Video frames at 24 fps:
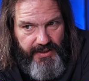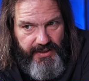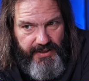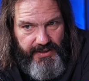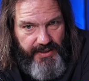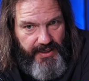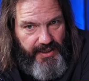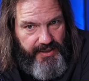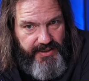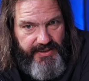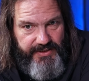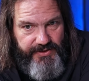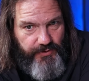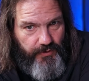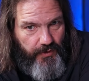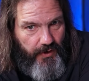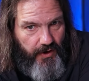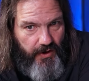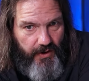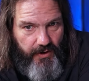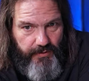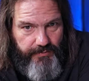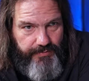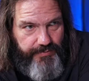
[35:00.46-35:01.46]
Yeah, these are
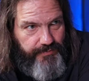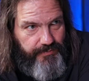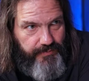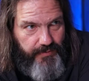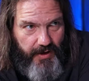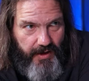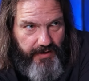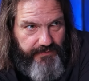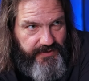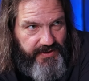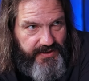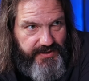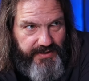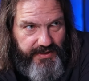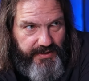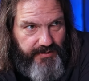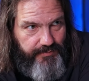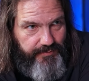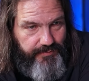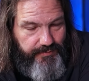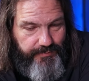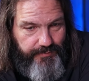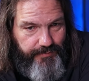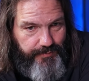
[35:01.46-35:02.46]
all
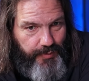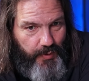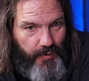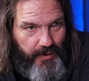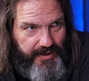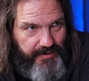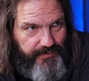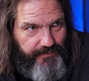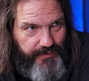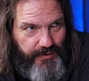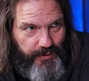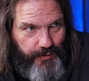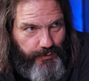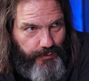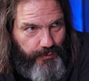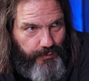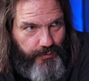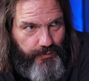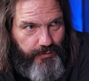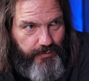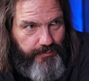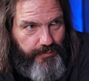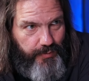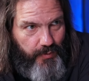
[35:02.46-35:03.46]
obviously point
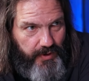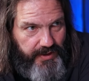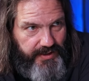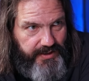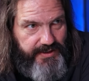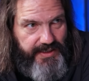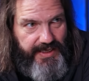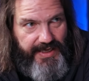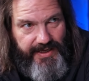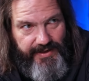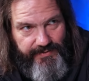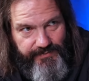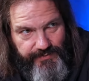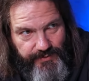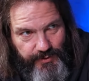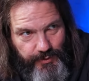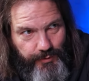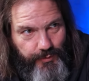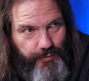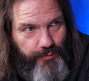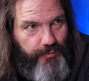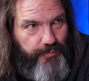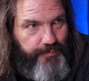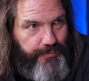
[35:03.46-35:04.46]
view, point and
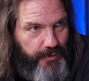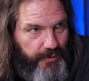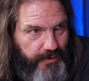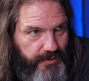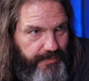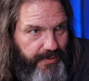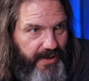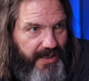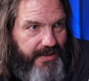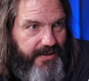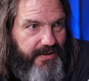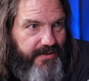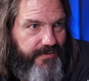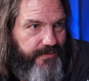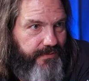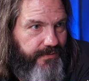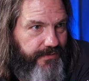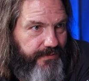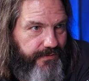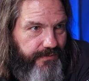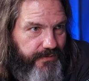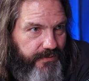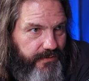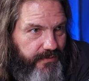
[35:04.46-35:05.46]
view perspective
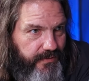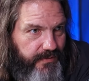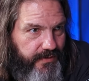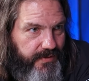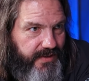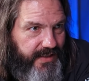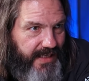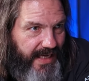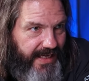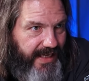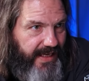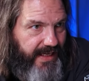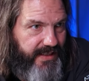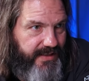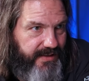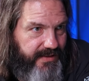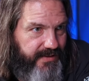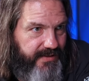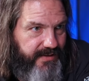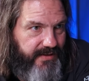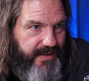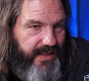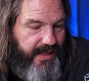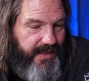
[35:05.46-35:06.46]
mm-hmm.
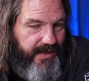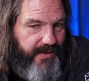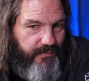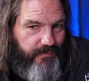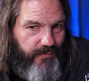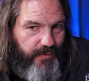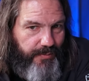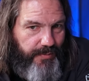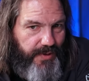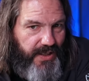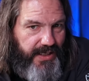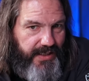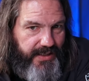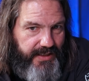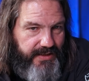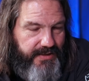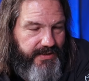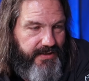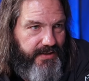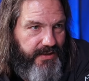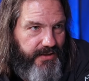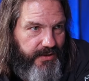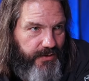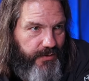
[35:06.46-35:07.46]
sayings that remind
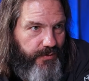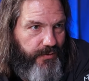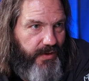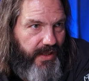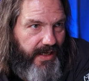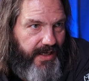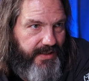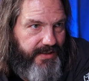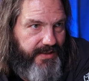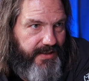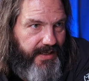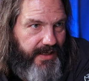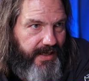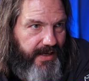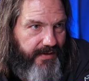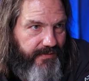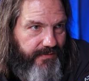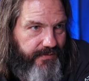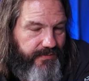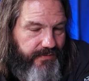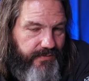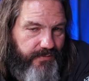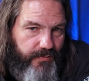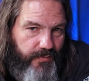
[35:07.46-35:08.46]
us to do that, to
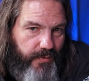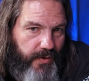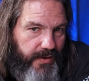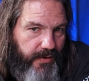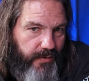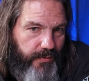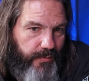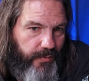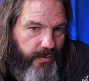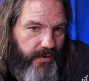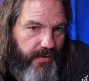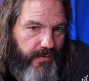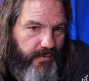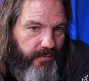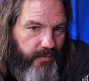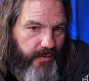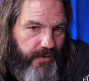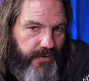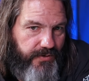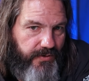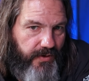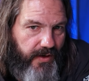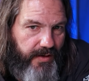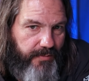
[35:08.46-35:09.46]
have, whether we're,
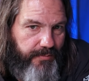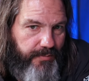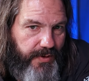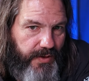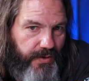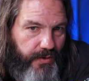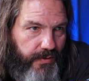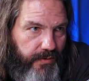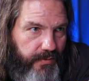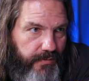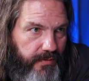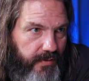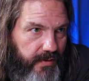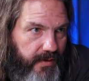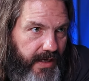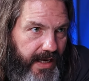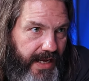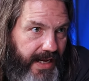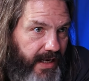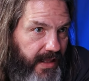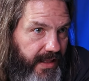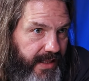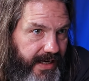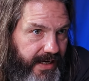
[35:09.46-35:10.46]
we're trying to build
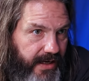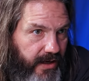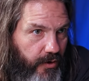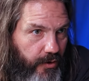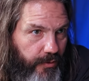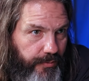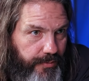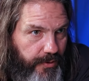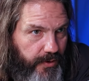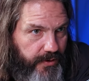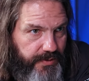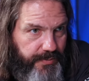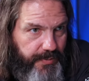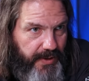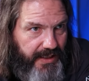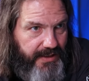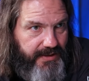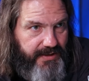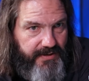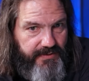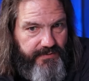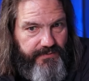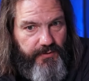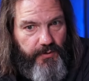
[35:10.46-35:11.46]
analytical
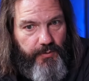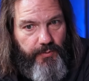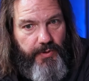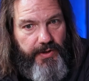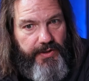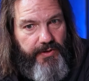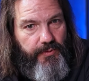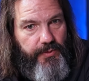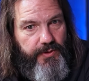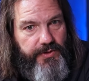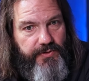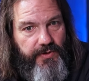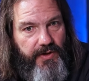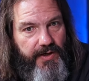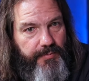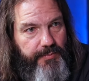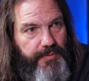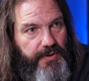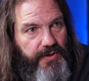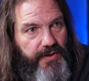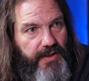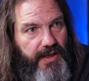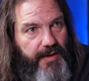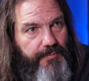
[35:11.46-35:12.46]
perspective or whether we're trying to
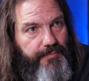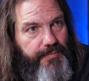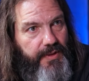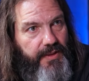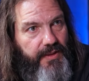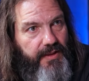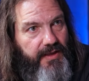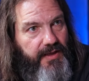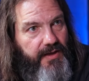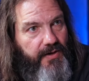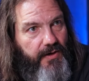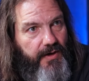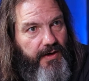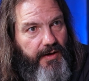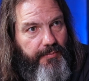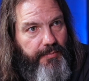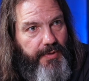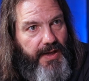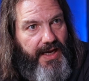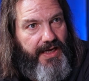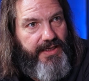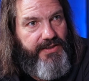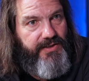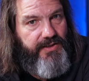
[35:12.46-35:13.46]
build empathy or
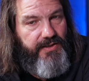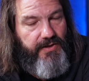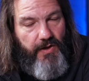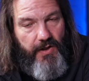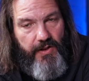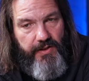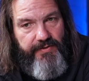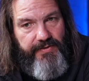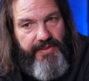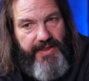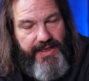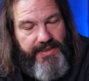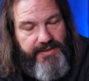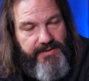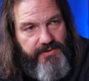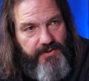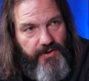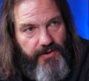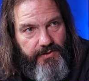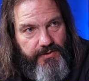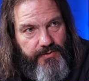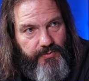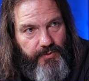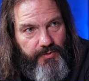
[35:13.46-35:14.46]
compassion, all of that
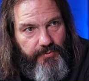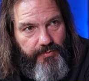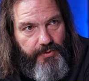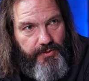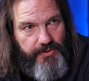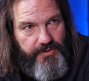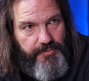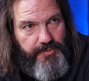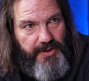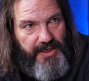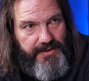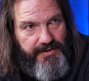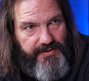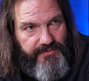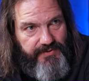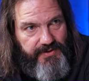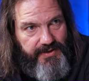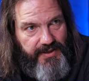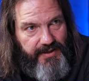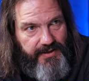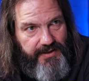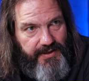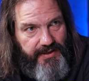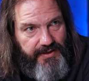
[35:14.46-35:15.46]
starts with perspective
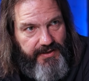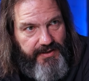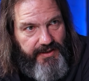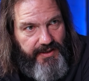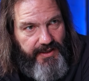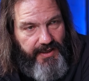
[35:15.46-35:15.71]
taking.